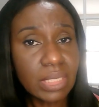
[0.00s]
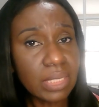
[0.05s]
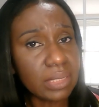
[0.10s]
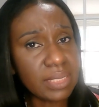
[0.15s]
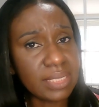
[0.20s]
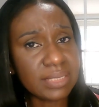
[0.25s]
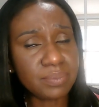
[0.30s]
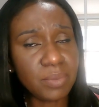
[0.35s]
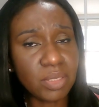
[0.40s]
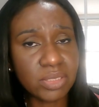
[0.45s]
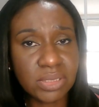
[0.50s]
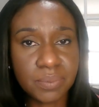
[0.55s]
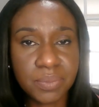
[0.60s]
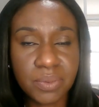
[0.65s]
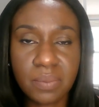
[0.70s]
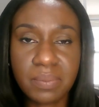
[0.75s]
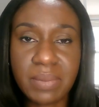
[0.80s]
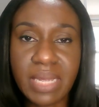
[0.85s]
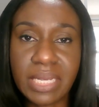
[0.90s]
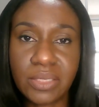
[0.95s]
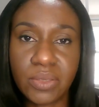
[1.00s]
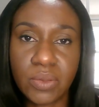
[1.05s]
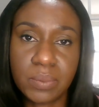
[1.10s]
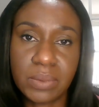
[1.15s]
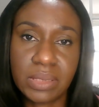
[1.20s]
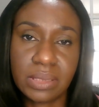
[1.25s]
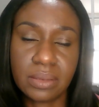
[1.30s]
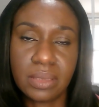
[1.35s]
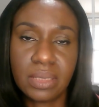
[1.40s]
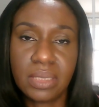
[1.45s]
There's multiple
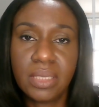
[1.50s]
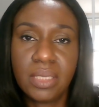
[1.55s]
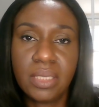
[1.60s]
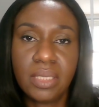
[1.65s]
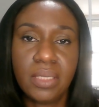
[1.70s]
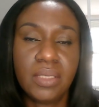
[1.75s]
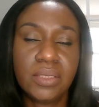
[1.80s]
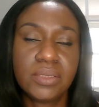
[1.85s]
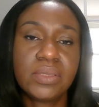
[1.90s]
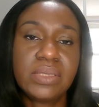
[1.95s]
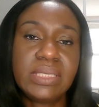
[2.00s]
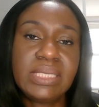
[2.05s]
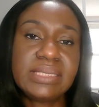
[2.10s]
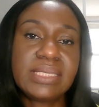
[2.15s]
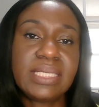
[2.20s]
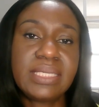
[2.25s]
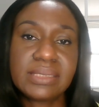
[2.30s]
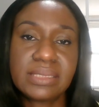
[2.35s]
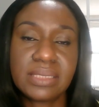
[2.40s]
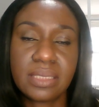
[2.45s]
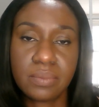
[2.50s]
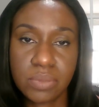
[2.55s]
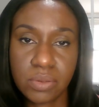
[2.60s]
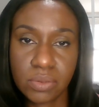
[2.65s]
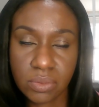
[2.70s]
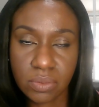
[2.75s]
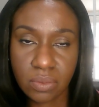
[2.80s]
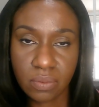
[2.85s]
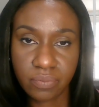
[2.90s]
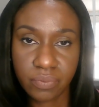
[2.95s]
myeloma. So these are
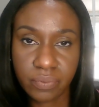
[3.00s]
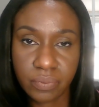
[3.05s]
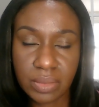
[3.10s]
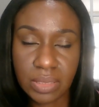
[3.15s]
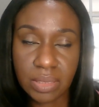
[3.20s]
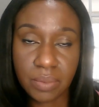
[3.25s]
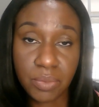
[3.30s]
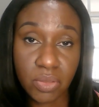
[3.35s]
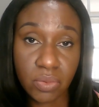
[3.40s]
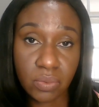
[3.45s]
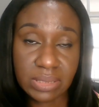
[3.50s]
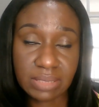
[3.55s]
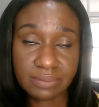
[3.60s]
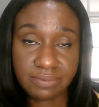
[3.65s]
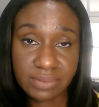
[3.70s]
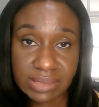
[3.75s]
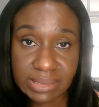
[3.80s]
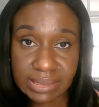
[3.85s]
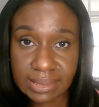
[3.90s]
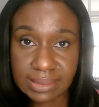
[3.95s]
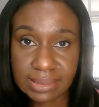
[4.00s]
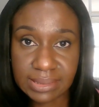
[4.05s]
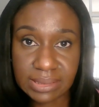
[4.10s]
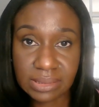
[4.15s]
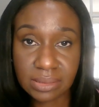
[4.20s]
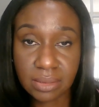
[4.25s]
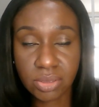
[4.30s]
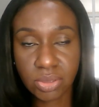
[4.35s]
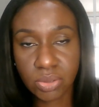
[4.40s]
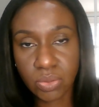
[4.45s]
examples of
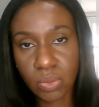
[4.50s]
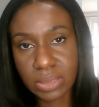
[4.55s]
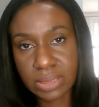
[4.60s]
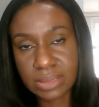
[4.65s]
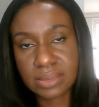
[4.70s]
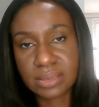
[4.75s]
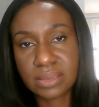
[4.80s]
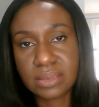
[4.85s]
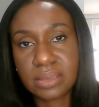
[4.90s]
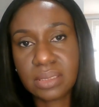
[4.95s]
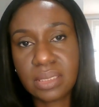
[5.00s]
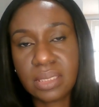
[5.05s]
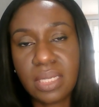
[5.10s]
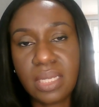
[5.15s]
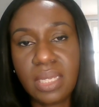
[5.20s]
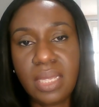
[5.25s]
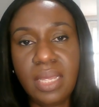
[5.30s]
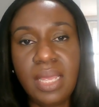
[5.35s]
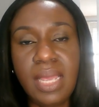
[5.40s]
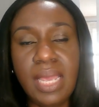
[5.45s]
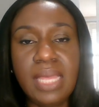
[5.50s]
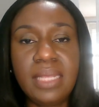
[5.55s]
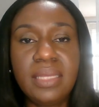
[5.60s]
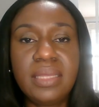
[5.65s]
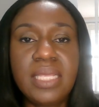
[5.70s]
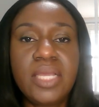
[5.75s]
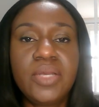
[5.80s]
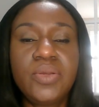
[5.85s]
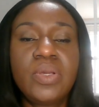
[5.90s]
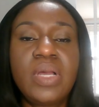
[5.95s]
immunodeficiency disorders. And
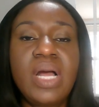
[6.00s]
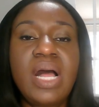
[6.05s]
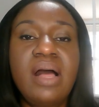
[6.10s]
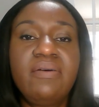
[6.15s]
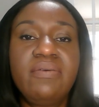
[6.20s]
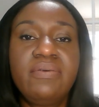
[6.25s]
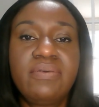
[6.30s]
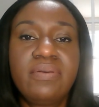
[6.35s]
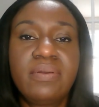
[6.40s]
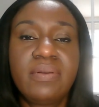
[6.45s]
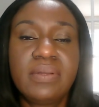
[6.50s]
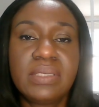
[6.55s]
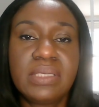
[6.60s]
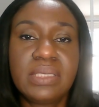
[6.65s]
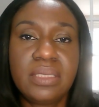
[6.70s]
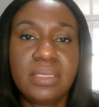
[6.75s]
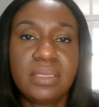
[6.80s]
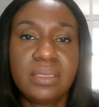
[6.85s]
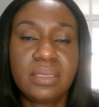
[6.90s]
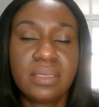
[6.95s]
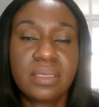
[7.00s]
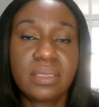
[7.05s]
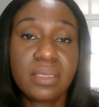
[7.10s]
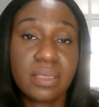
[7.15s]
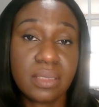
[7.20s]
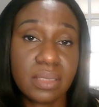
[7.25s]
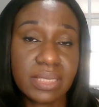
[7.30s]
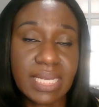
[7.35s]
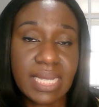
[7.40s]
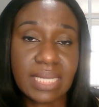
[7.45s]
then you have the
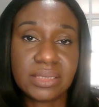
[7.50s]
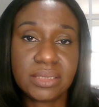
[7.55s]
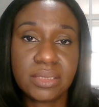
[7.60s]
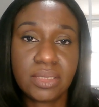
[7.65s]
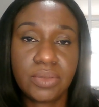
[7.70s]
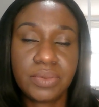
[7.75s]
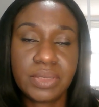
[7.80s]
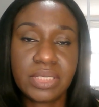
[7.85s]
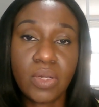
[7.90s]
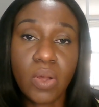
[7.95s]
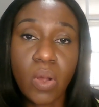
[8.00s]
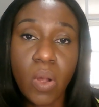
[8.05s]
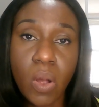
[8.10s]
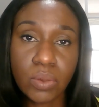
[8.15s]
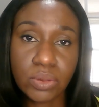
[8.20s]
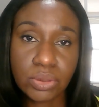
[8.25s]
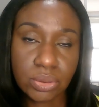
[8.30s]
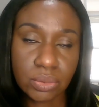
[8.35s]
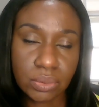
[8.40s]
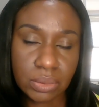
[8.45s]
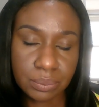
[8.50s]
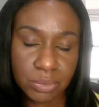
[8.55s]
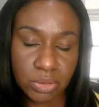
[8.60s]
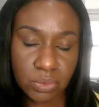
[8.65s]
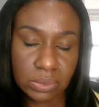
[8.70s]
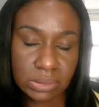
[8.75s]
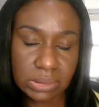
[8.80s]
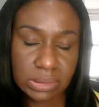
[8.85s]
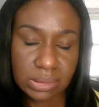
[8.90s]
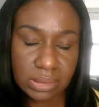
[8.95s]
third category, the
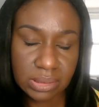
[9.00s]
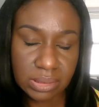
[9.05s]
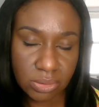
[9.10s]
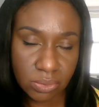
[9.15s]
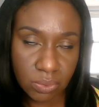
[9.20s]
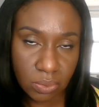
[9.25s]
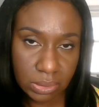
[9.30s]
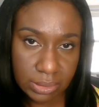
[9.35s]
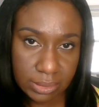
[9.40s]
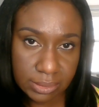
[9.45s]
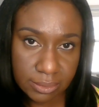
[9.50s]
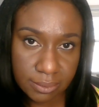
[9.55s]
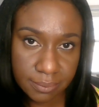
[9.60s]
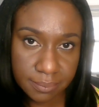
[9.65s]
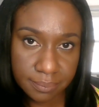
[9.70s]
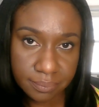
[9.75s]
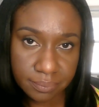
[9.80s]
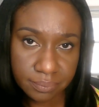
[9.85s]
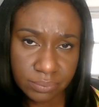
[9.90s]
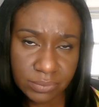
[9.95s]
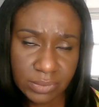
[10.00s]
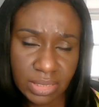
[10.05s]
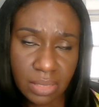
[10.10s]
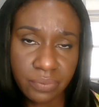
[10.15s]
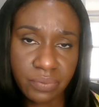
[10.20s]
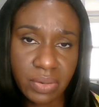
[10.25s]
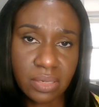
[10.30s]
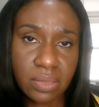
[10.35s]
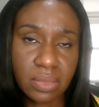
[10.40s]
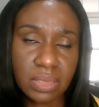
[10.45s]
autoimmune disorders. Now
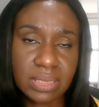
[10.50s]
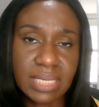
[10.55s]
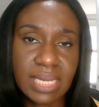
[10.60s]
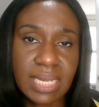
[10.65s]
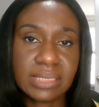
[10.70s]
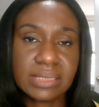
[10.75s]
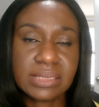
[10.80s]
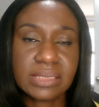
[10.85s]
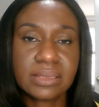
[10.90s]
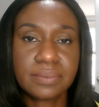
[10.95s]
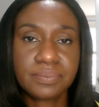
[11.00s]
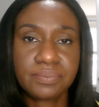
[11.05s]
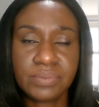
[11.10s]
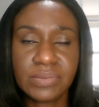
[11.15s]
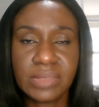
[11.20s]
recognize